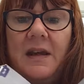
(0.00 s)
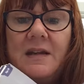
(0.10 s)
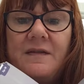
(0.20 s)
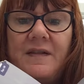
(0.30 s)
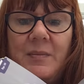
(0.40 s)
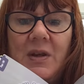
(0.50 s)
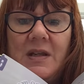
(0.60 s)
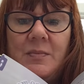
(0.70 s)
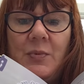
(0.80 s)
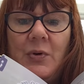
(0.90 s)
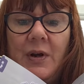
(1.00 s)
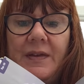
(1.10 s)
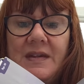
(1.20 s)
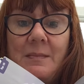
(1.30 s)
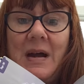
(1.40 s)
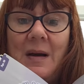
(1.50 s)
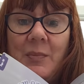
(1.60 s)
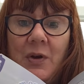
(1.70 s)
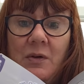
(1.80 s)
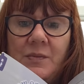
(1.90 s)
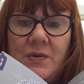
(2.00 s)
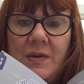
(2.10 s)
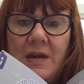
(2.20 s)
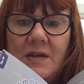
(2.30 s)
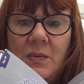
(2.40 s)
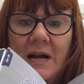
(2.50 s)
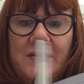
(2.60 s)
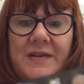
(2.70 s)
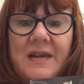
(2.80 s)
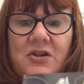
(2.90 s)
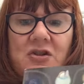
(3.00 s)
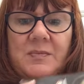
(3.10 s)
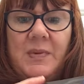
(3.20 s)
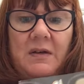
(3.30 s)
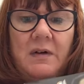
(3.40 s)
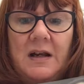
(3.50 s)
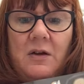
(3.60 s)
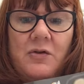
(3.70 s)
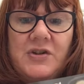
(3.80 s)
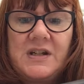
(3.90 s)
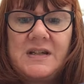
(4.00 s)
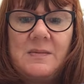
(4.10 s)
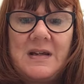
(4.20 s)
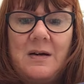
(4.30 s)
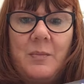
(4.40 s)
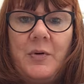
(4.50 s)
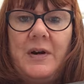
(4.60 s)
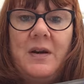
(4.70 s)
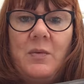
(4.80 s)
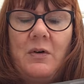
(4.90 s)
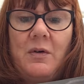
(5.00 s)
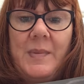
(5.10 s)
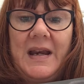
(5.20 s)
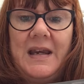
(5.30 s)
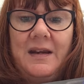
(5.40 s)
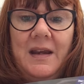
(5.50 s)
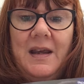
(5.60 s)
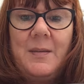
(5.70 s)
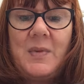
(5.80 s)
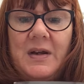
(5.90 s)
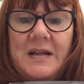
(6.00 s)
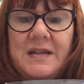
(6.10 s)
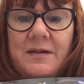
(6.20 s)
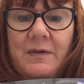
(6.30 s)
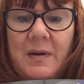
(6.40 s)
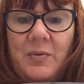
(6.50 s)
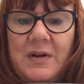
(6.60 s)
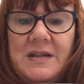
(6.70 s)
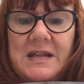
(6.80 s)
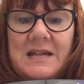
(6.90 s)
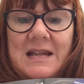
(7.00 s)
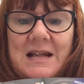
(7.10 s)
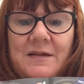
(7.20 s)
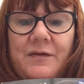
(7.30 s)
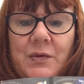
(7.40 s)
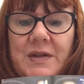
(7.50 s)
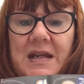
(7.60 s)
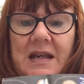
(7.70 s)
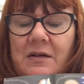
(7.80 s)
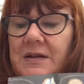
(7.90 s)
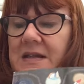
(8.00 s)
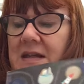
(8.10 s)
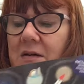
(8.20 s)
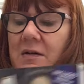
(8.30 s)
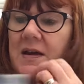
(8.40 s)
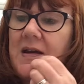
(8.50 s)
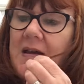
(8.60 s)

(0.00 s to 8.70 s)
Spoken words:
It's a fabulous book, and there's a map that comes with it as well. So that's just been relaunched because it was out of print and we were all begging my editor to reprint it. So that's $14.99.